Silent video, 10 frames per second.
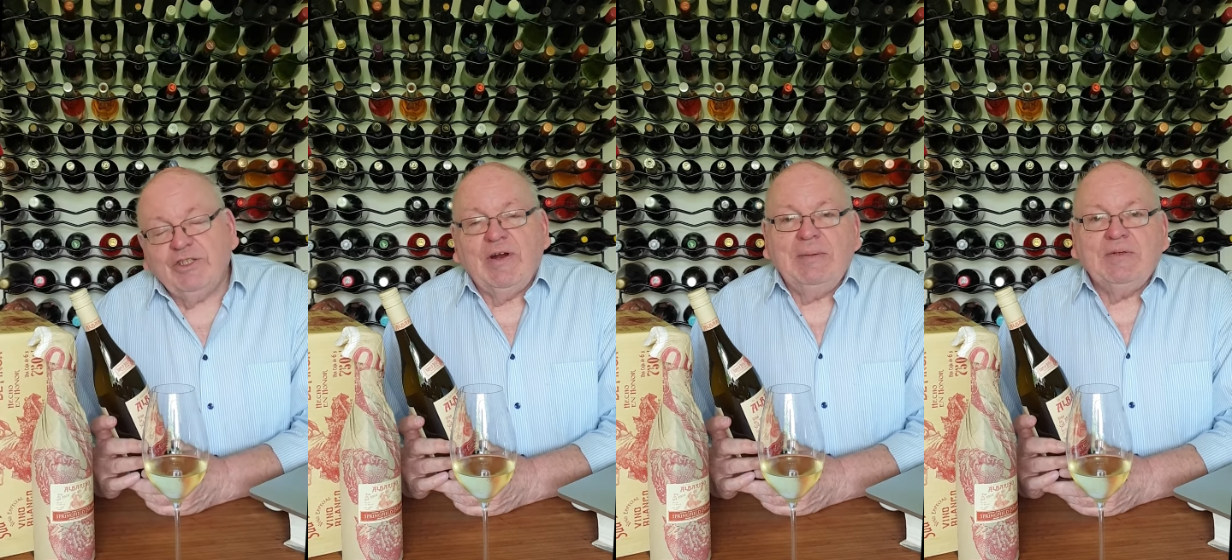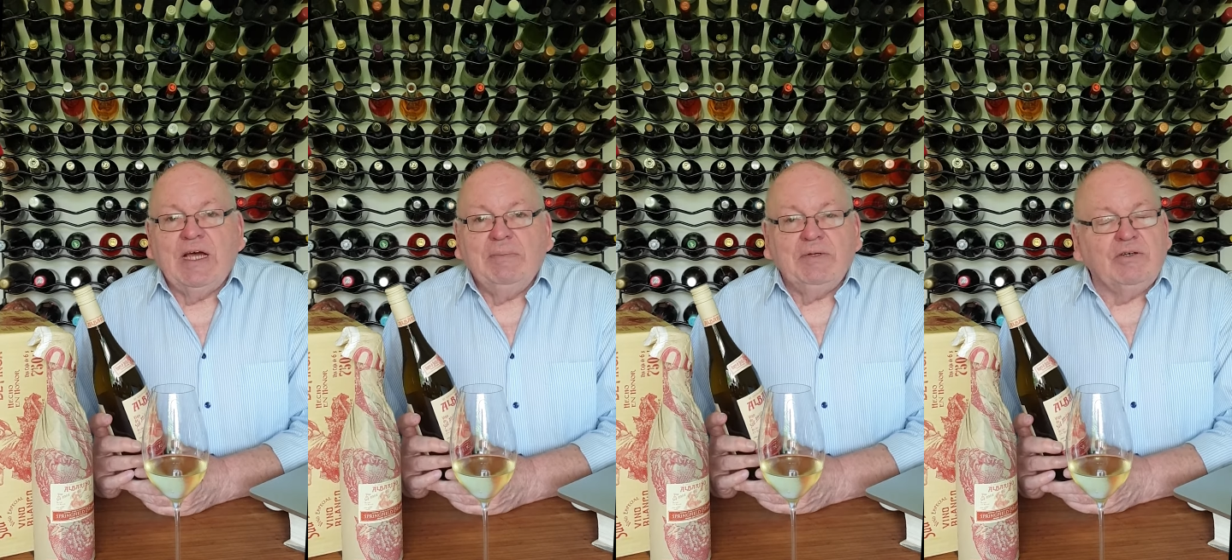grape
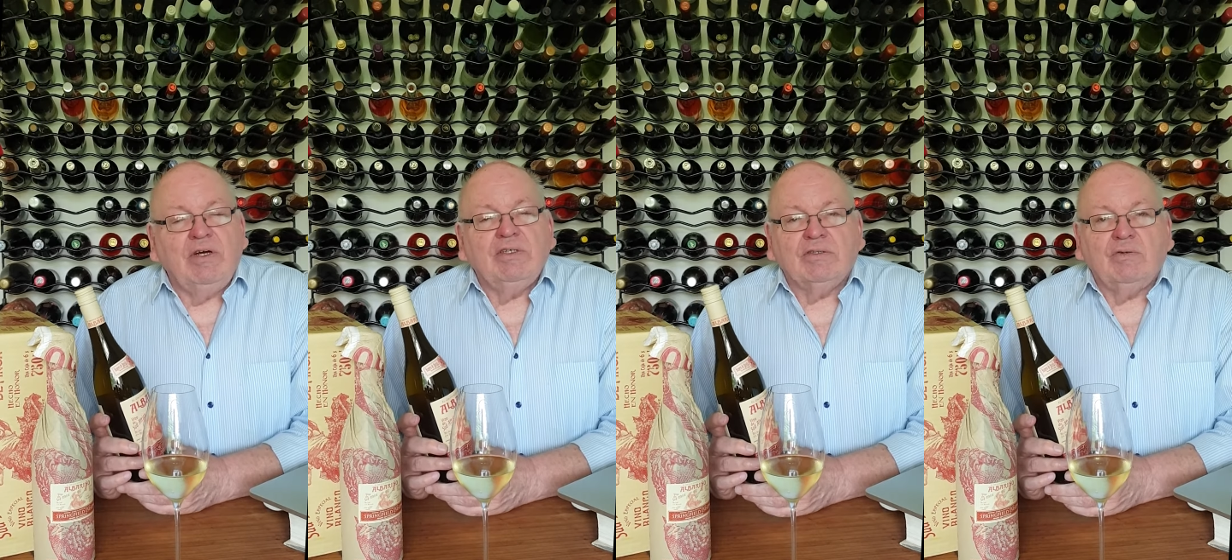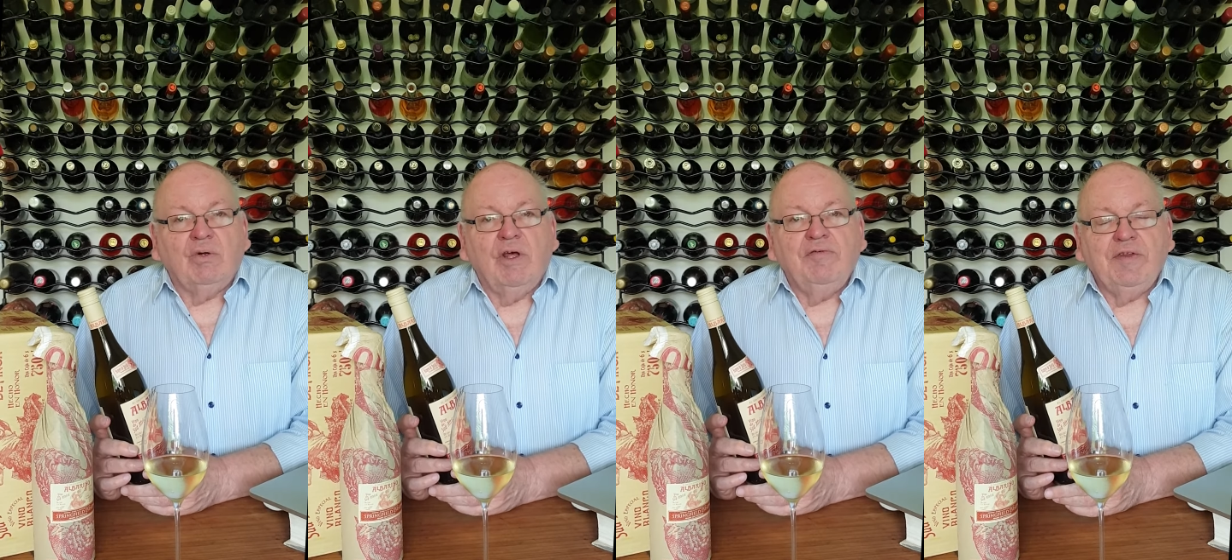type. It grows
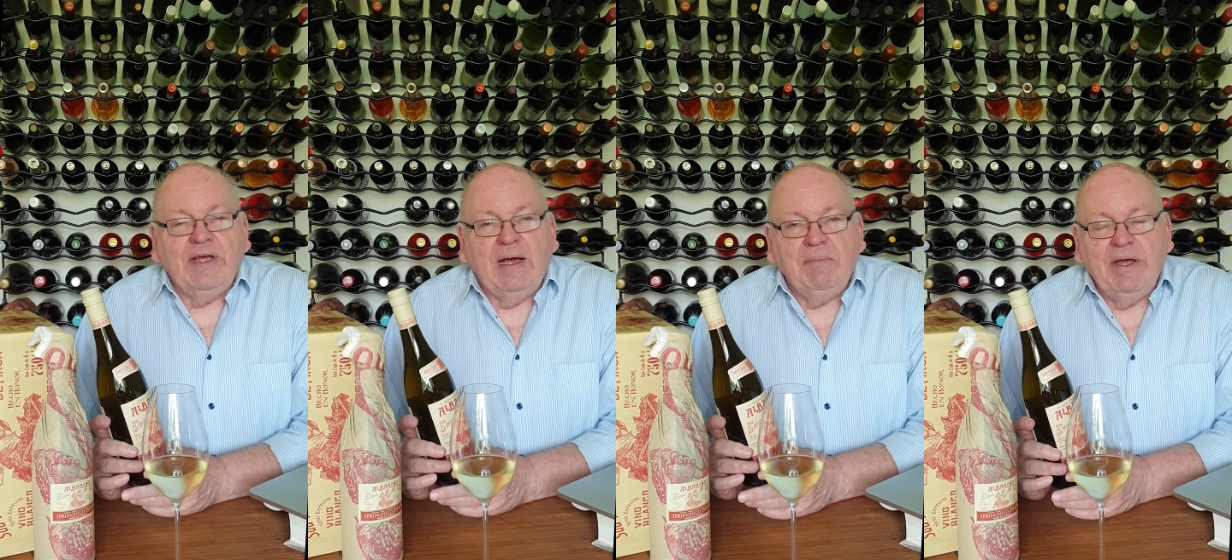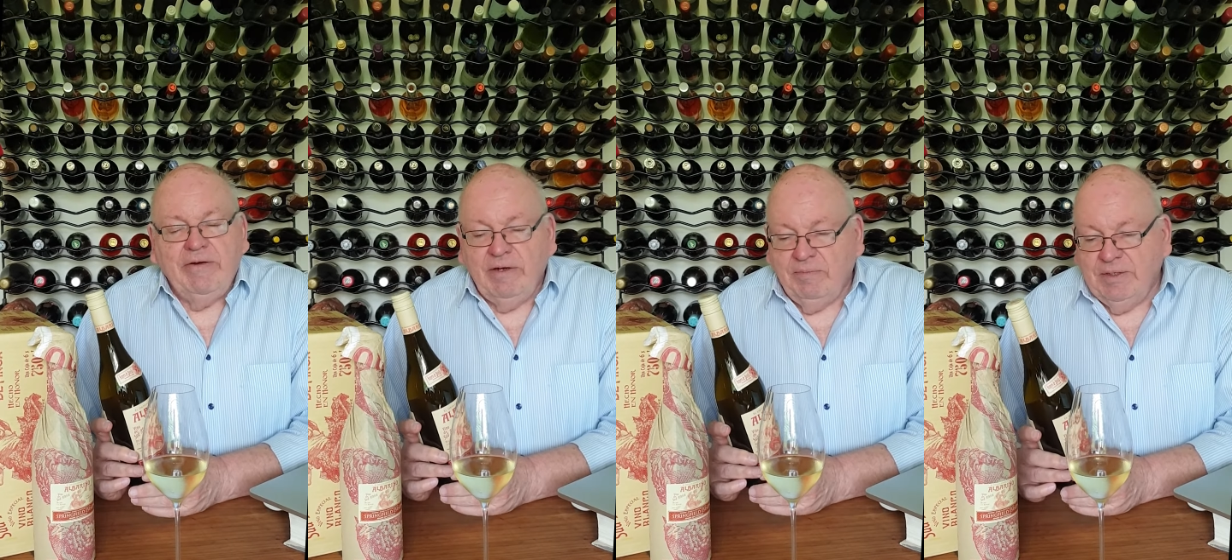all over the
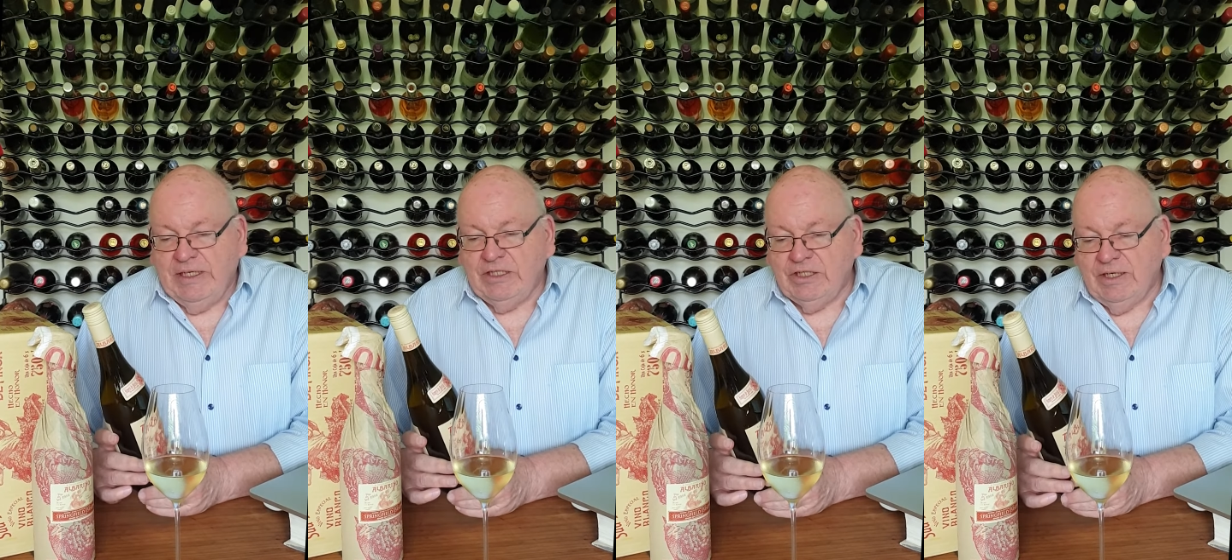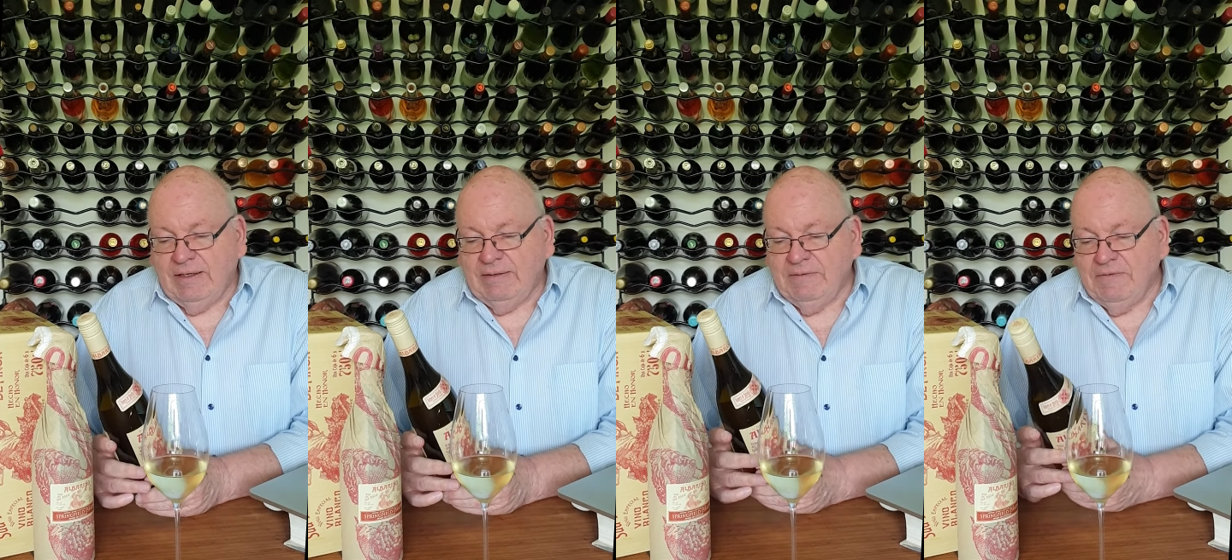Iberian Peninsula.